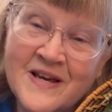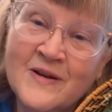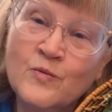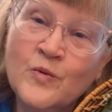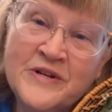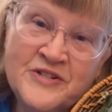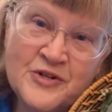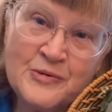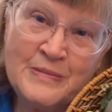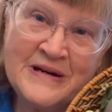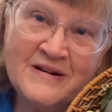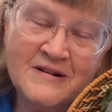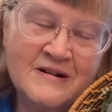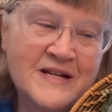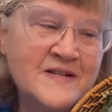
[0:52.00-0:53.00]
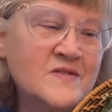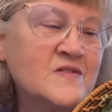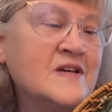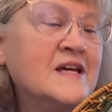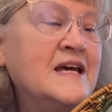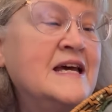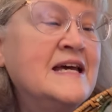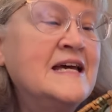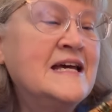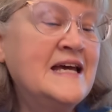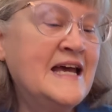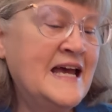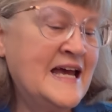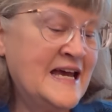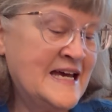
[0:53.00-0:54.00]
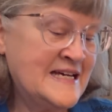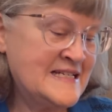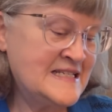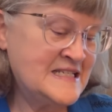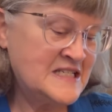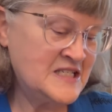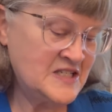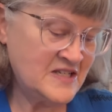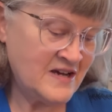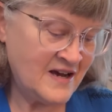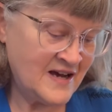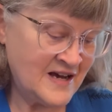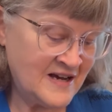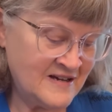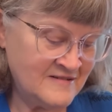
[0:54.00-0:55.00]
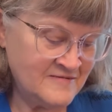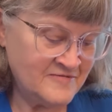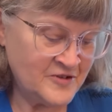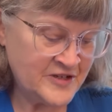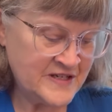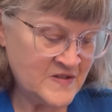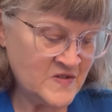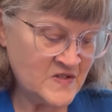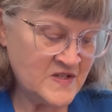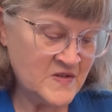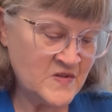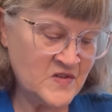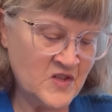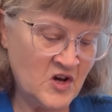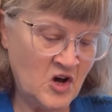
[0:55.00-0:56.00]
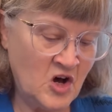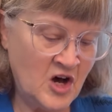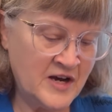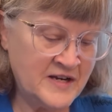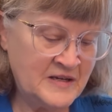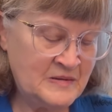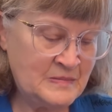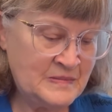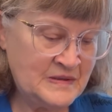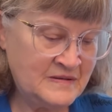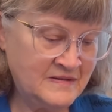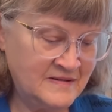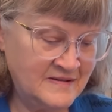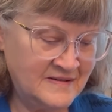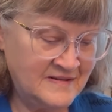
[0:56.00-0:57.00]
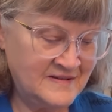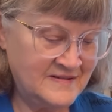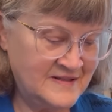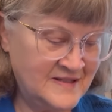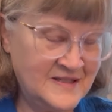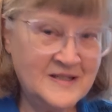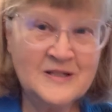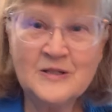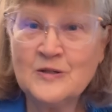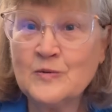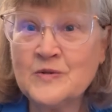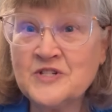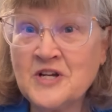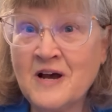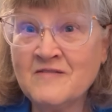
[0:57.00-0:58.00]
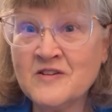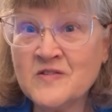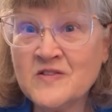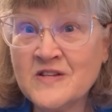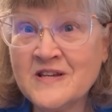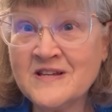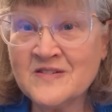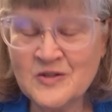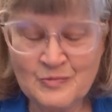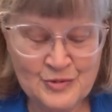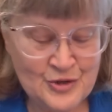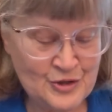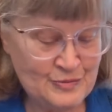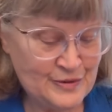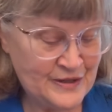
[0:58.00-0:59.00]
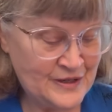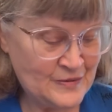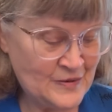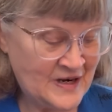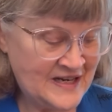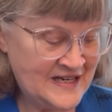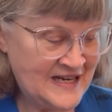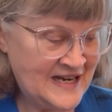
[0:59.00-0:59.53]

and winter berries. And for instance, the autumn, which obviously is appropriate right